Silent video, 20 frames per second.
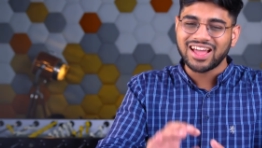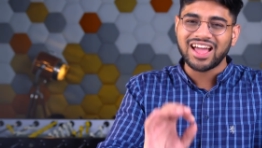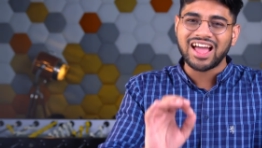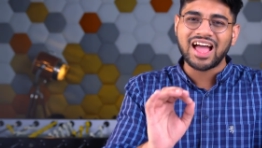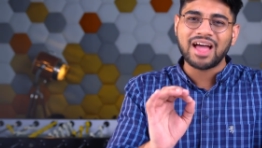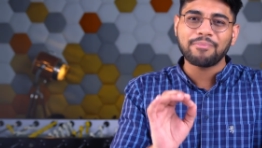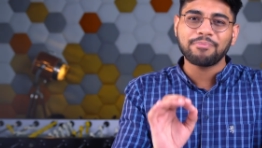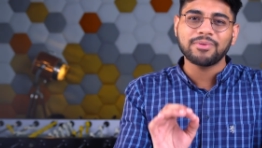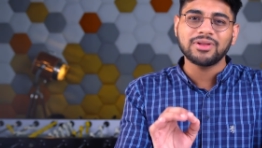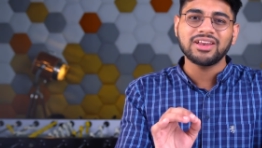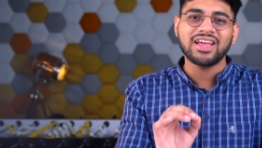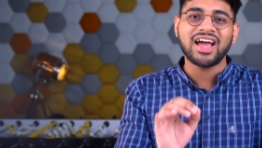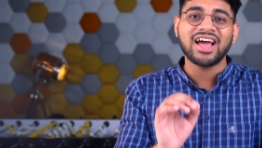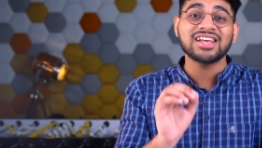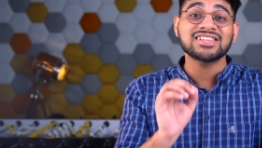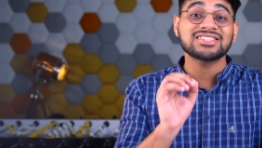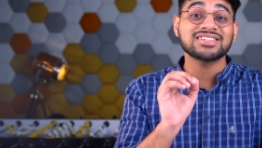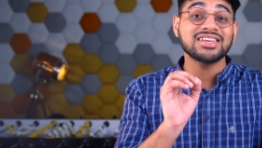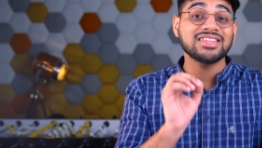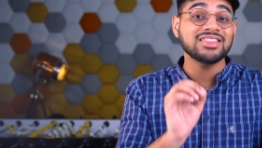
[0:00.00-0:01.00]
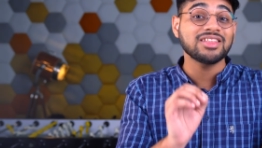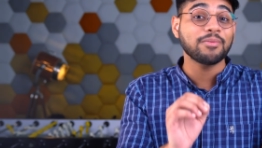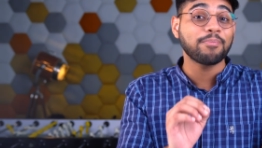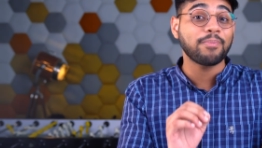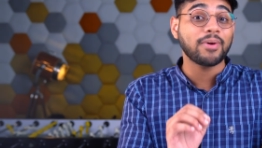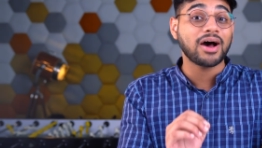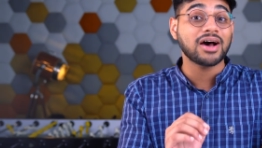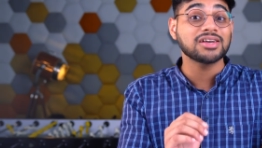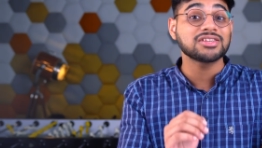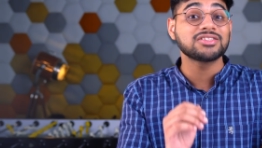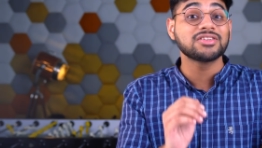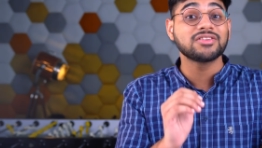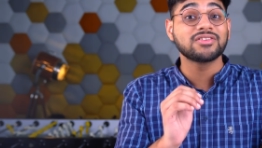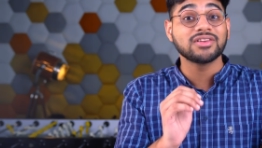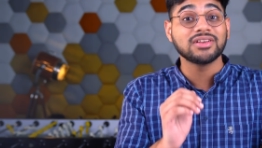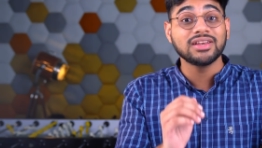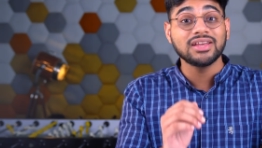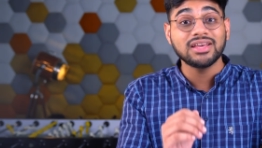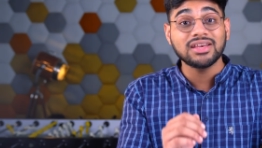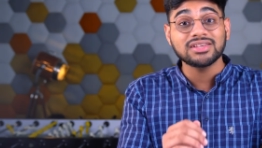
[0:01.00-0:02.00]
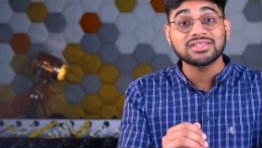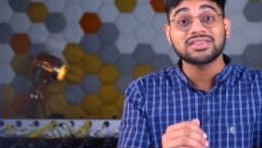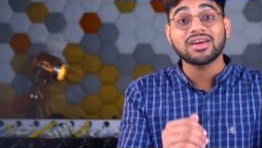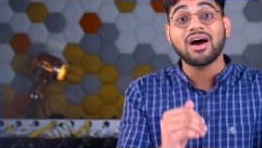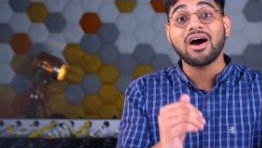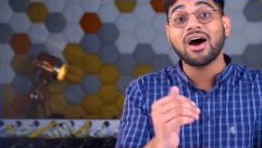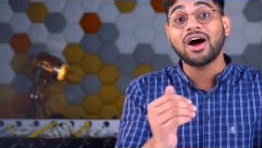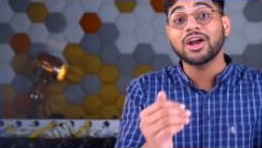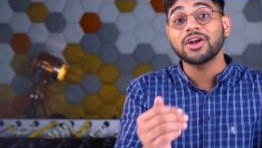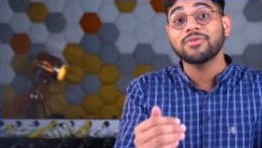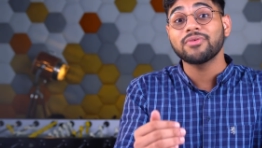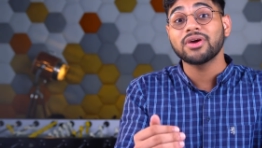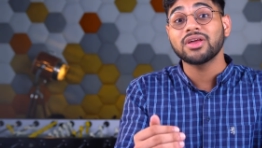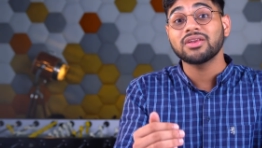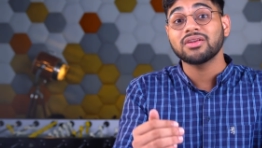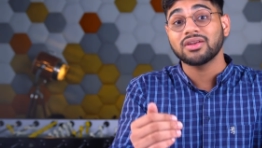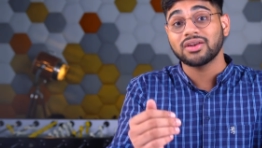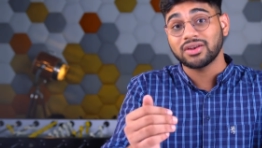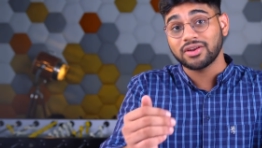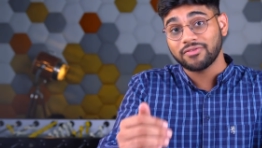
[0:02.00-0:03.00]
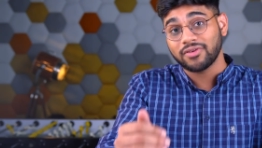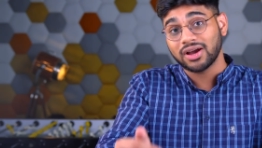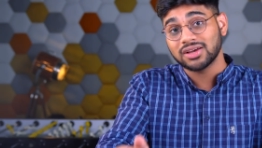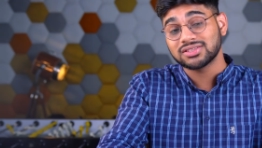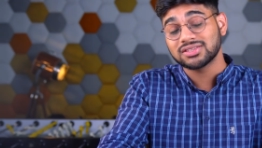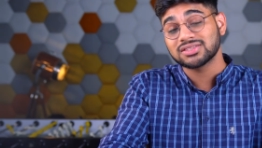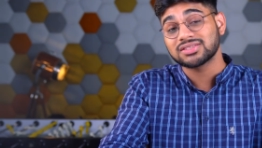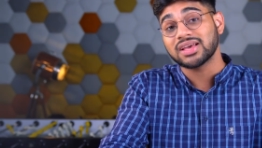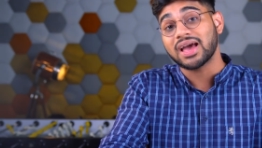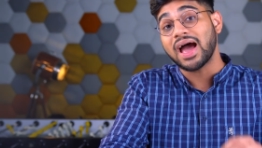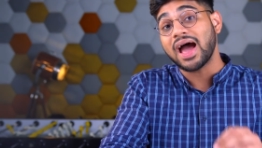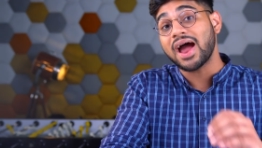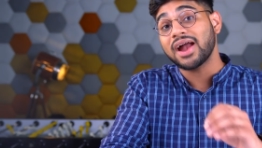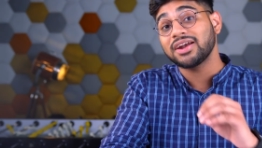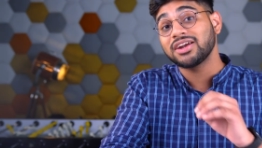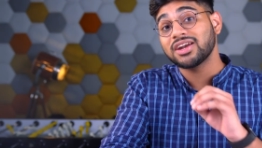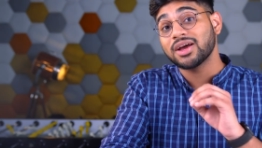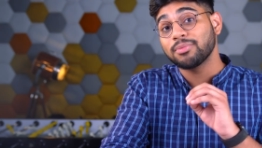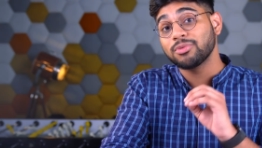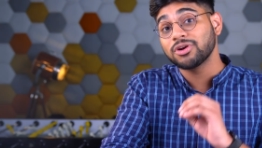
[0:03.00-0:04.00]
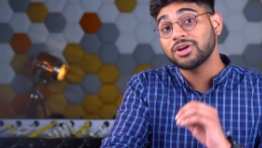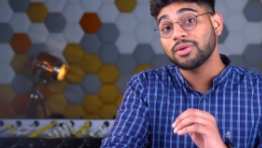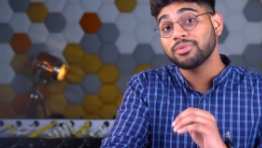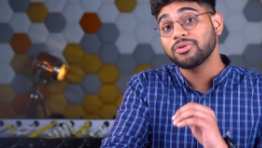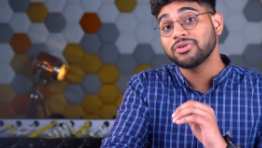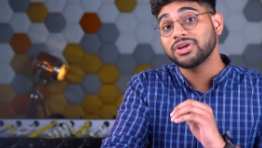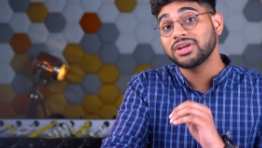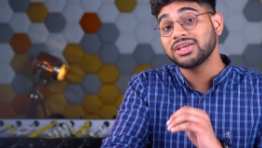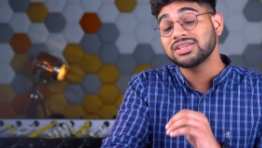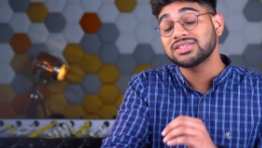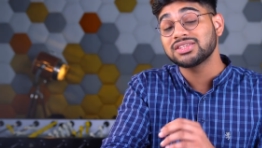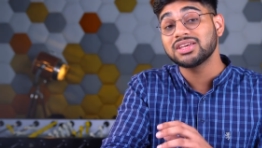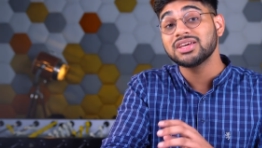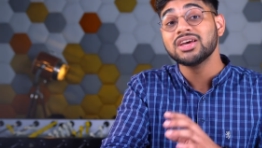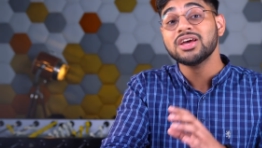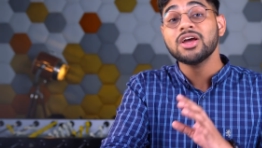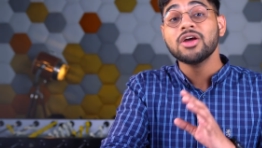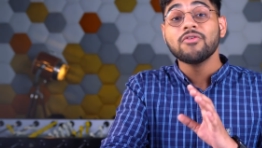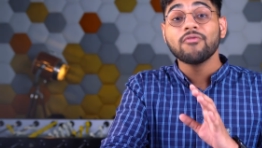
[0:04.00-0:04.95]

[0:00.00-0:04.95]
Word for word: Apple has in the past released hardware devices at WWDC,